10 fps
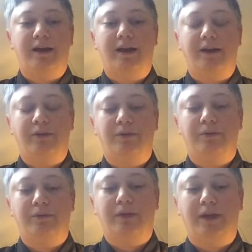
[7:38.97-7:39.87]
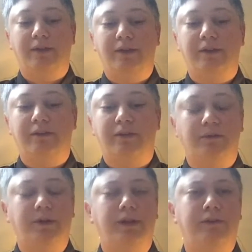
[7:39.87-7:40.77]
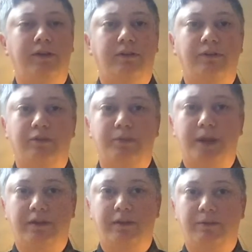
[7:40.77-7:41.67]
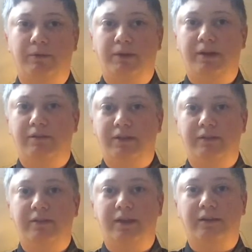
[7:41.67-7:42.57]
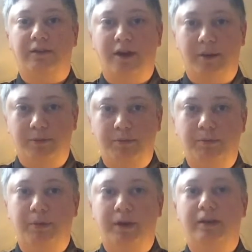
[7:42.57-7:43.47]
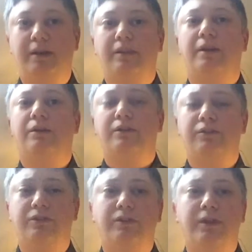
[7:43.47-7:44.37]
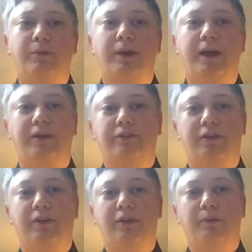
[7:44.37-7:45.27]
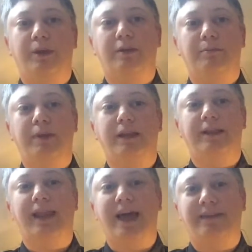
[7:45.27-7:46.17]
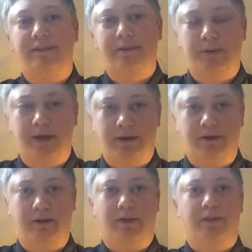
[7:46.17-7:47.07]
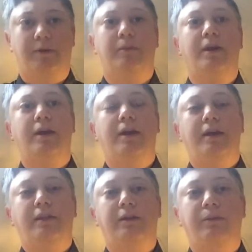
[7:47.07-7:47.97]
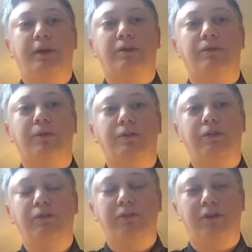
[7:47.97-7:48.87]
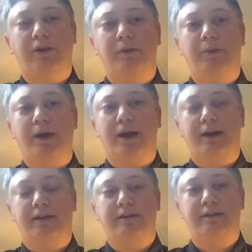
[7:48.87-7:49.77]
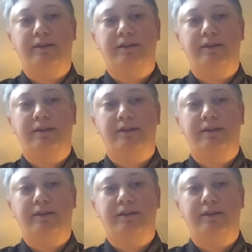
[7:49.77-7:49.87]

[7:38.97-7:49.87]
I think it's unrealistic to expect that we would give these things up. But there are certainly ways that we can be less dependent on them, that we can reduce our impact.